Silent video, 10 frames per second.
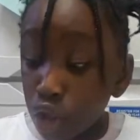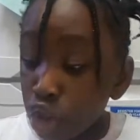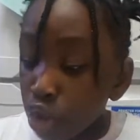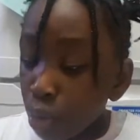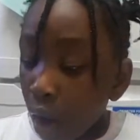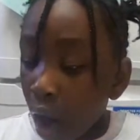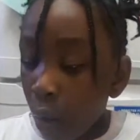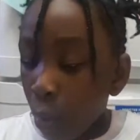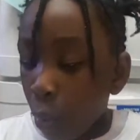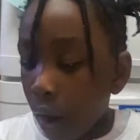You
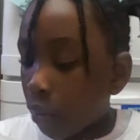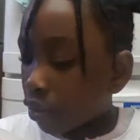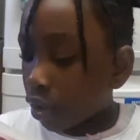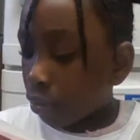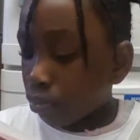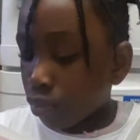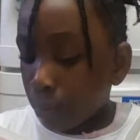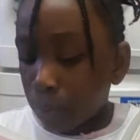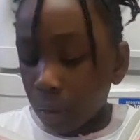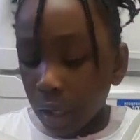are welcome,
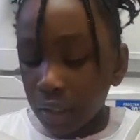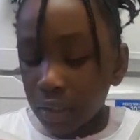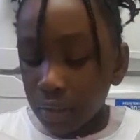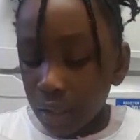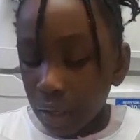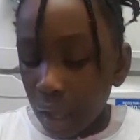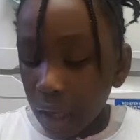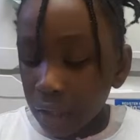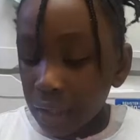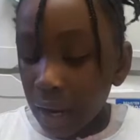replied the
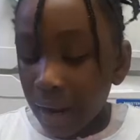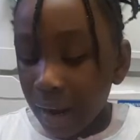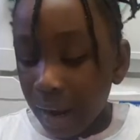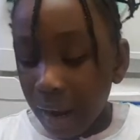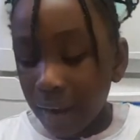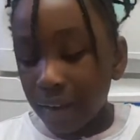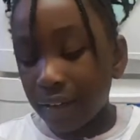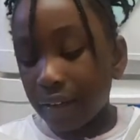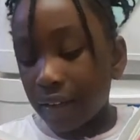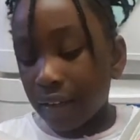lion,
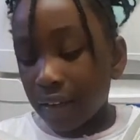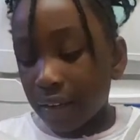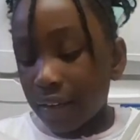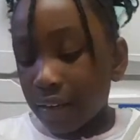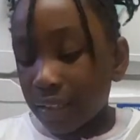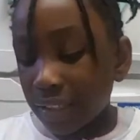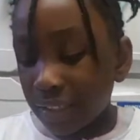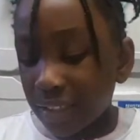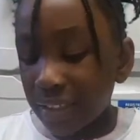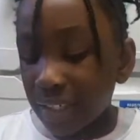and
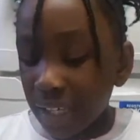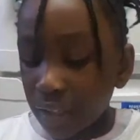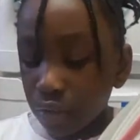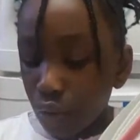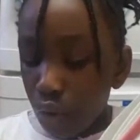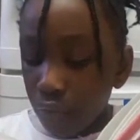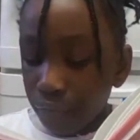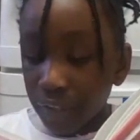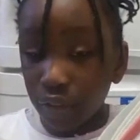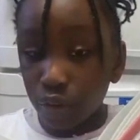he slinked
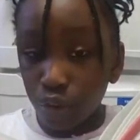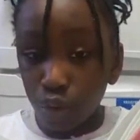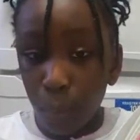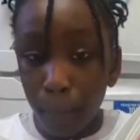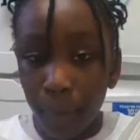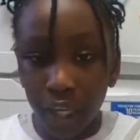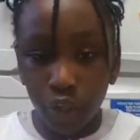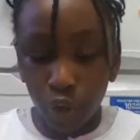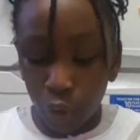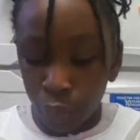off into the
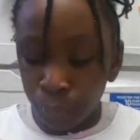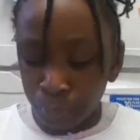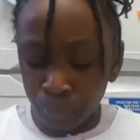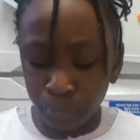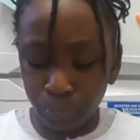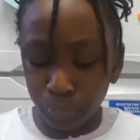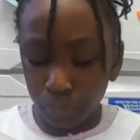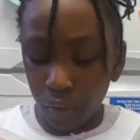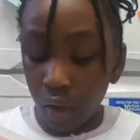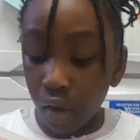meadow.
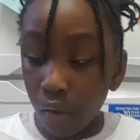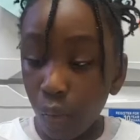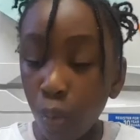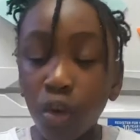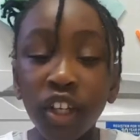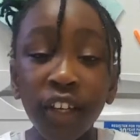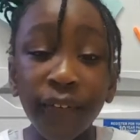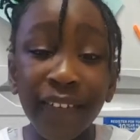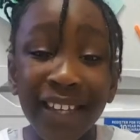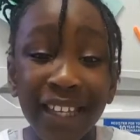What do
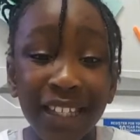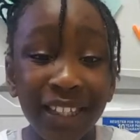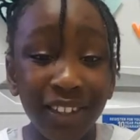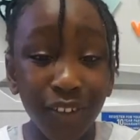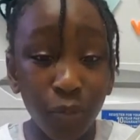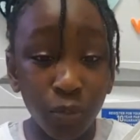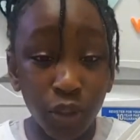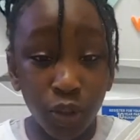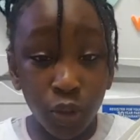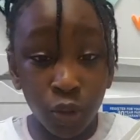you think he's going
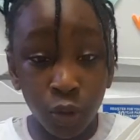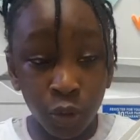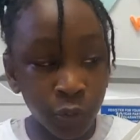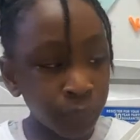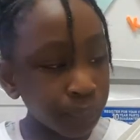to do?